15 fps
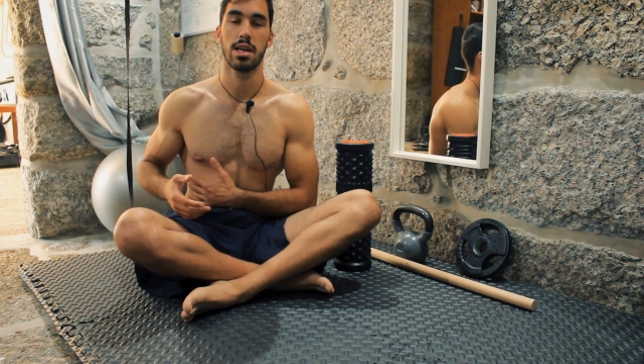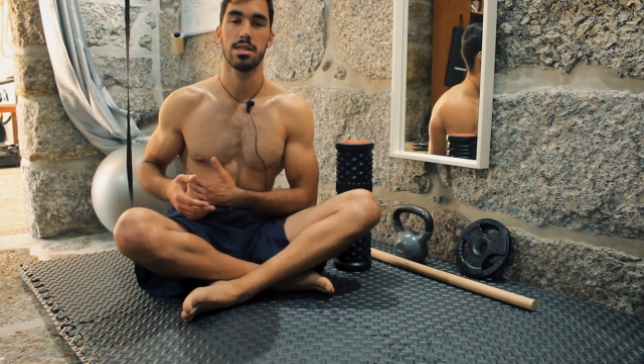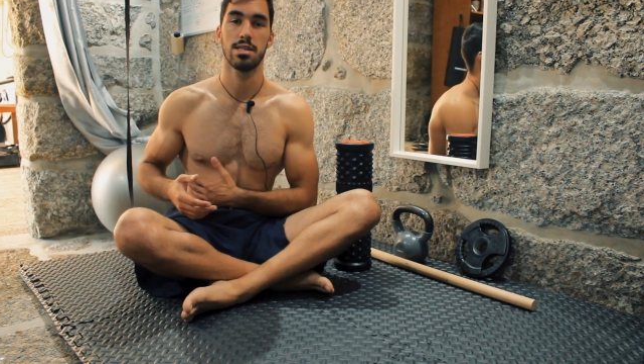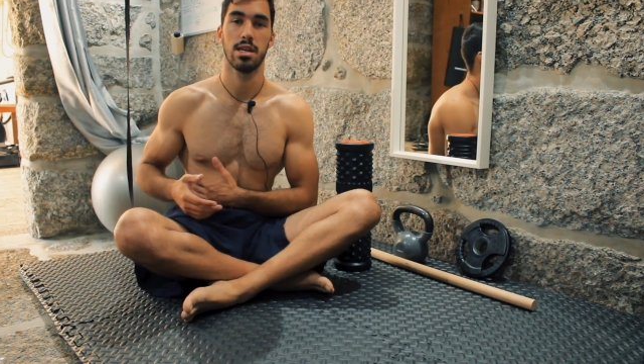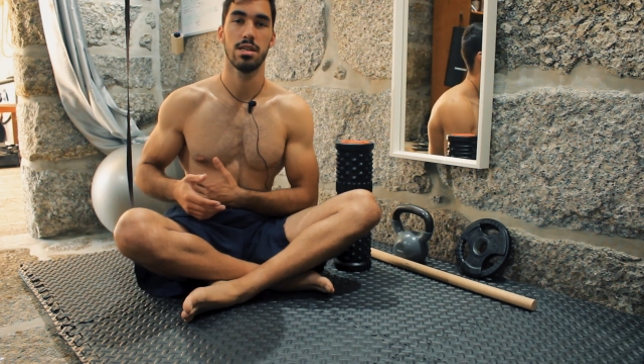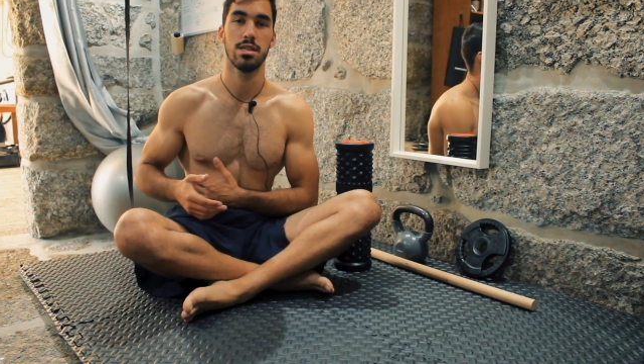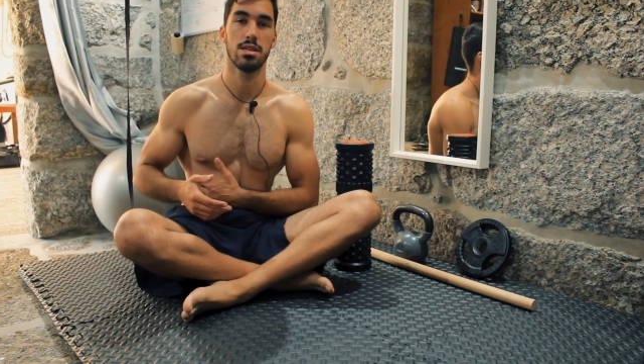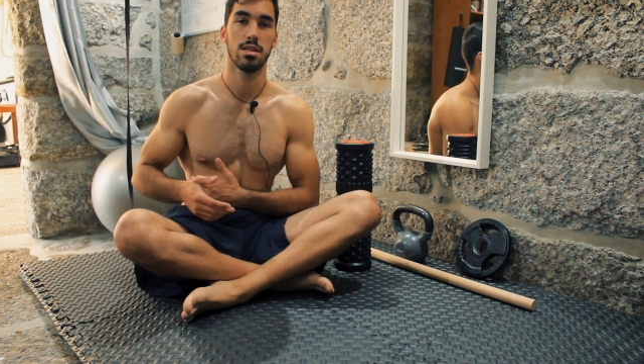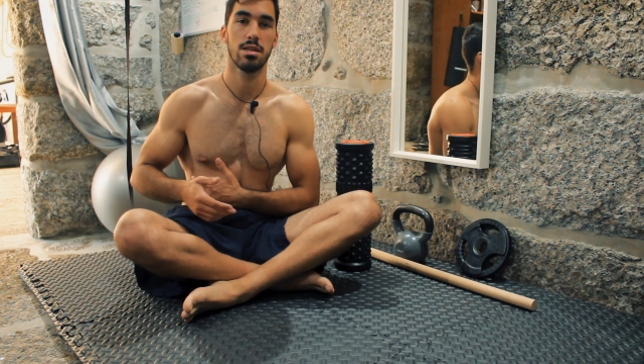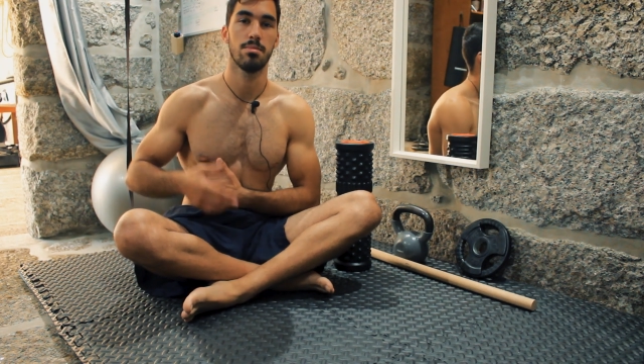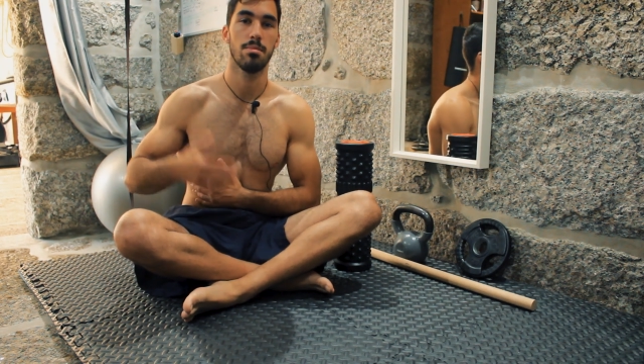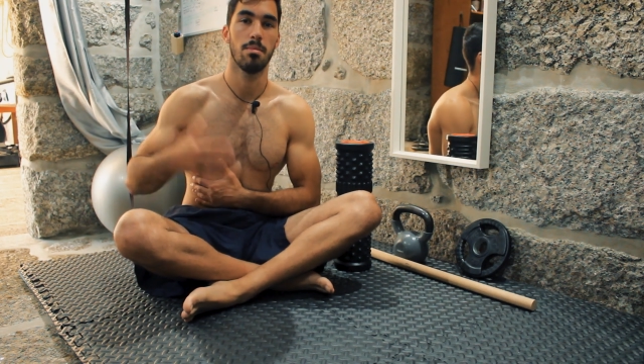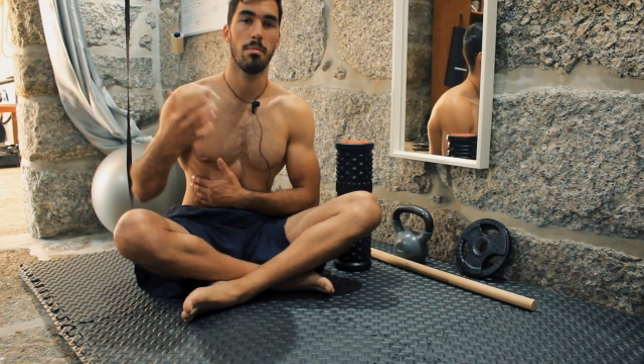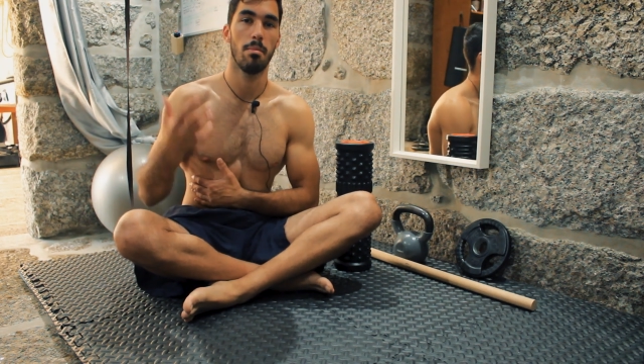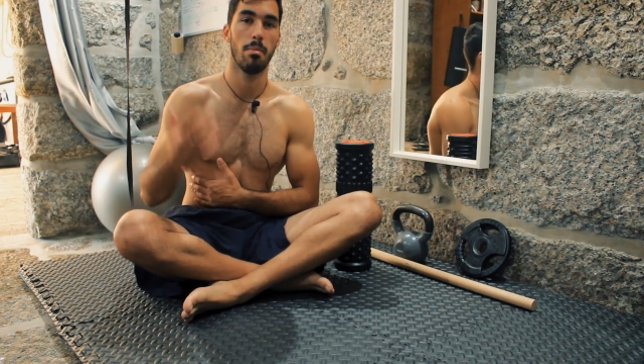
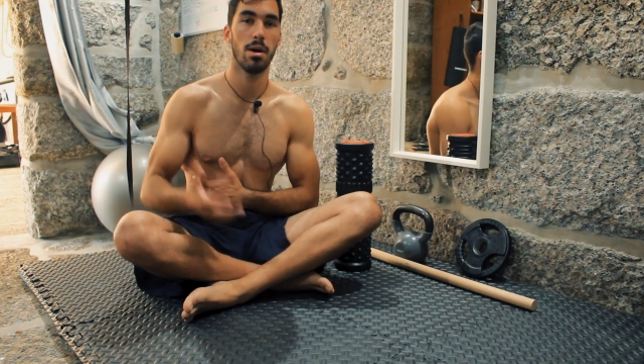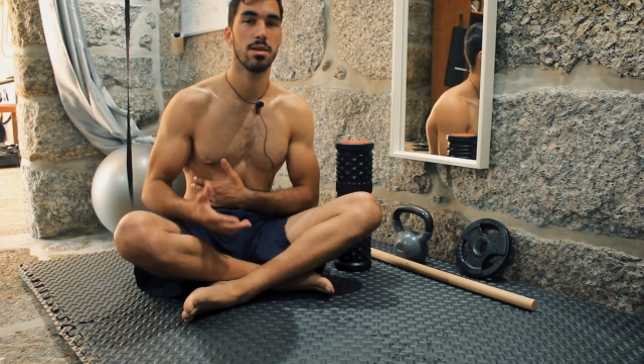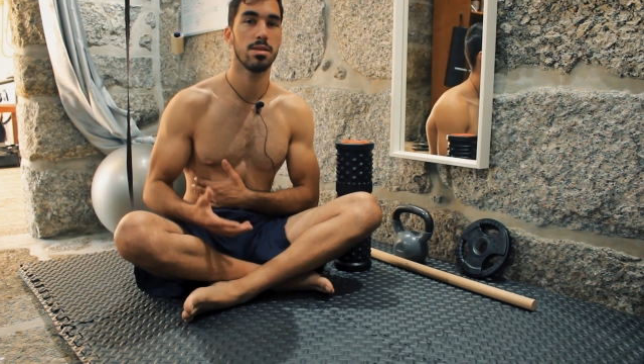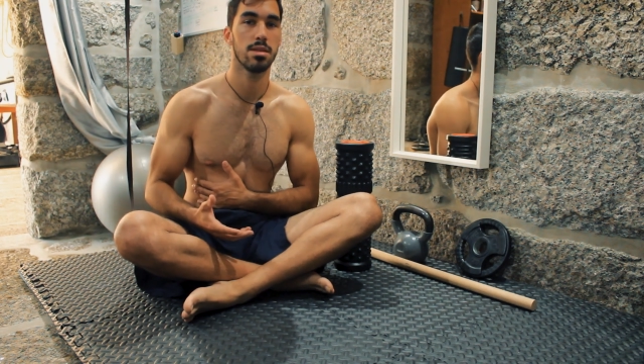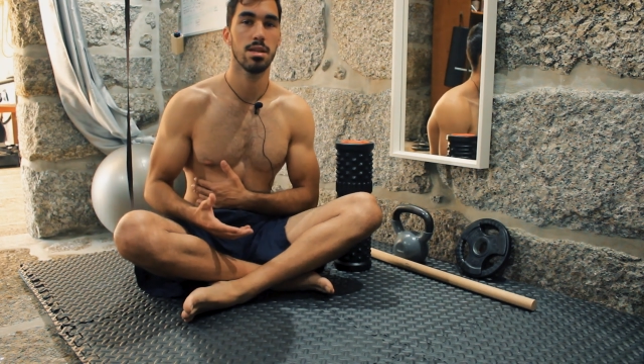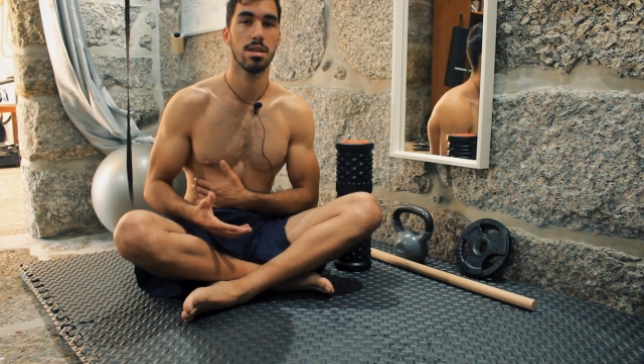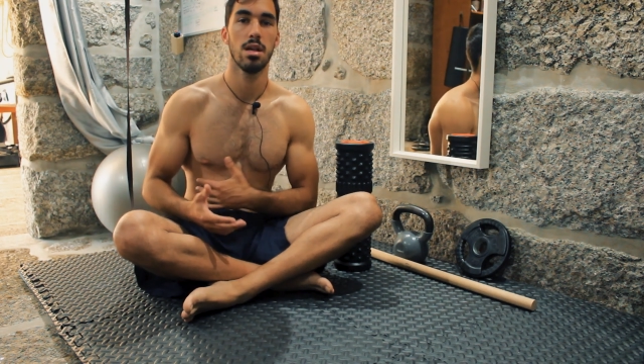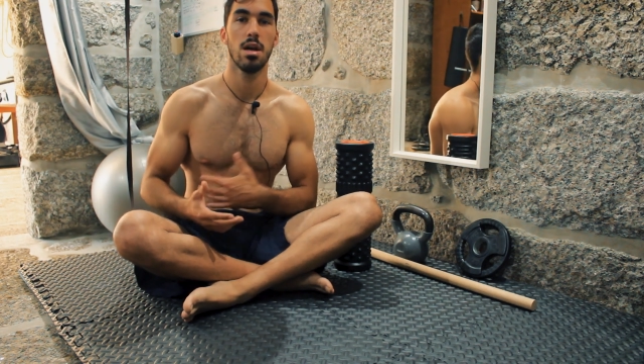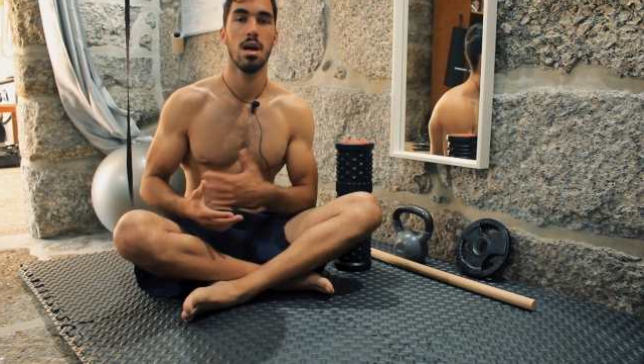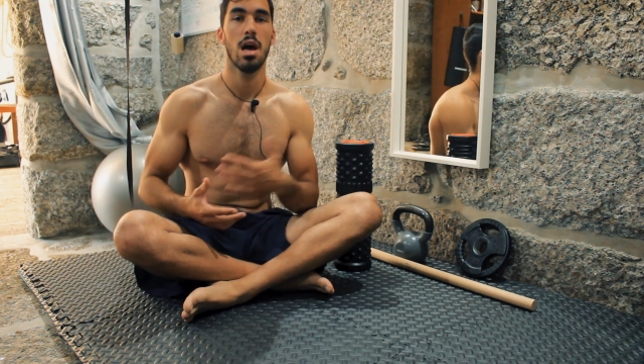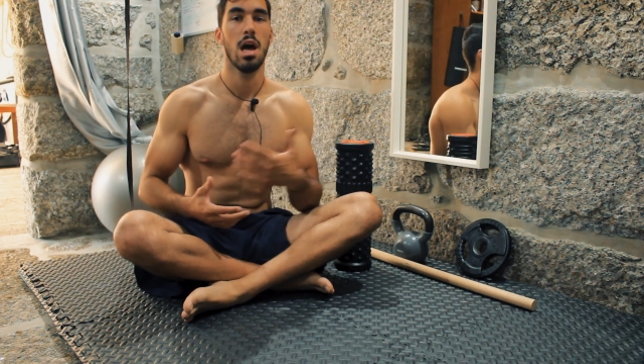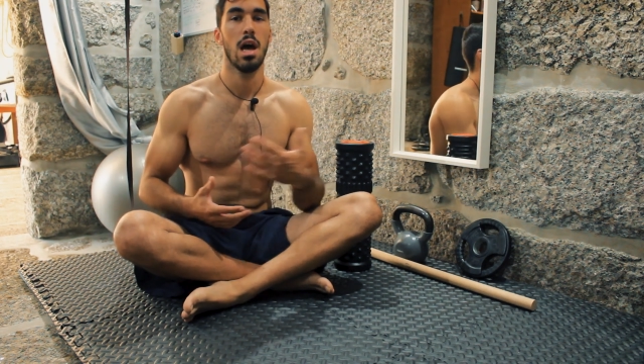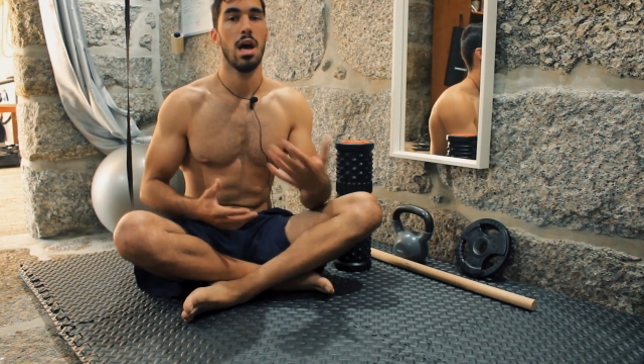extension muscle,